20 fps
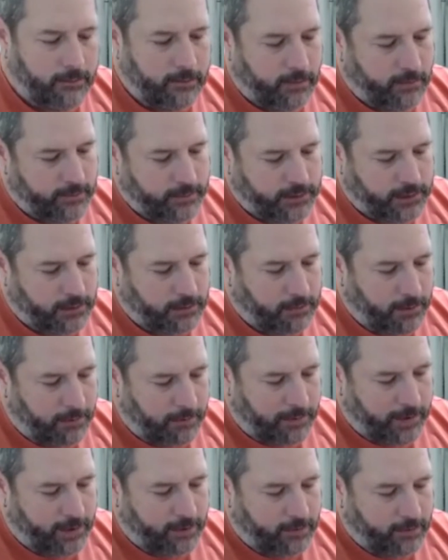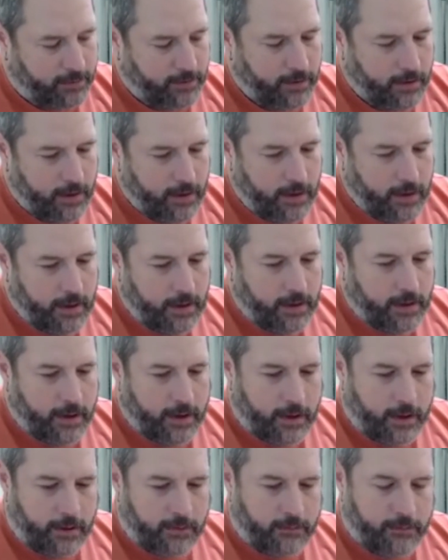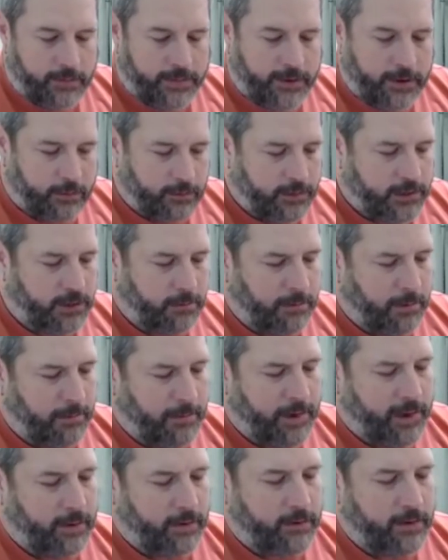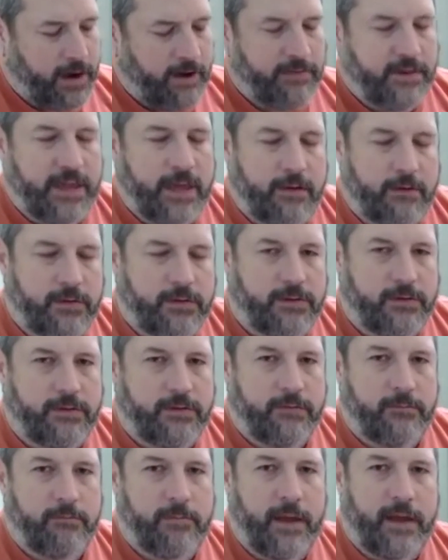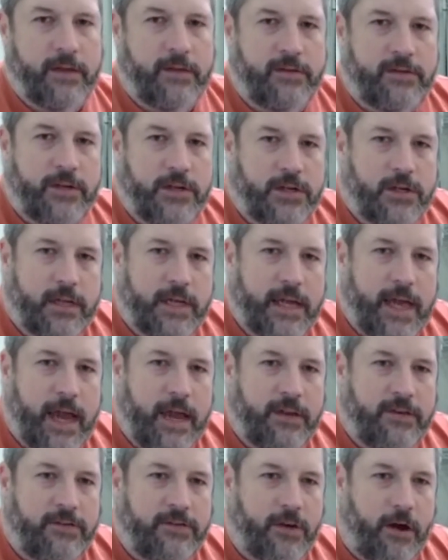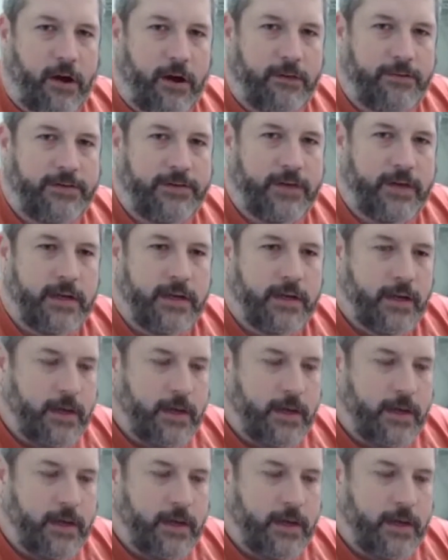original propeller. With the original propeller, everything was essentially a soft.